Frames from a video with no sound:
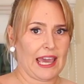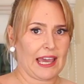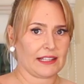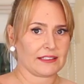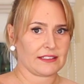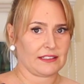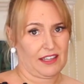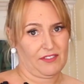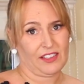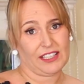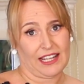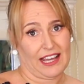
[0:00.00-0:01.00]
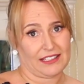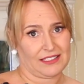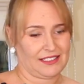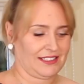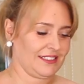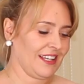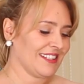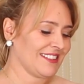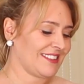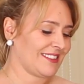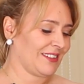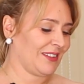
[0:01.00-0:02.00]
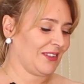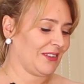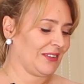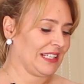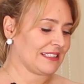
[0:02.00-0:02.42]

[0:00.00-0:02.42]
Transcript: eggs. I veganized it. So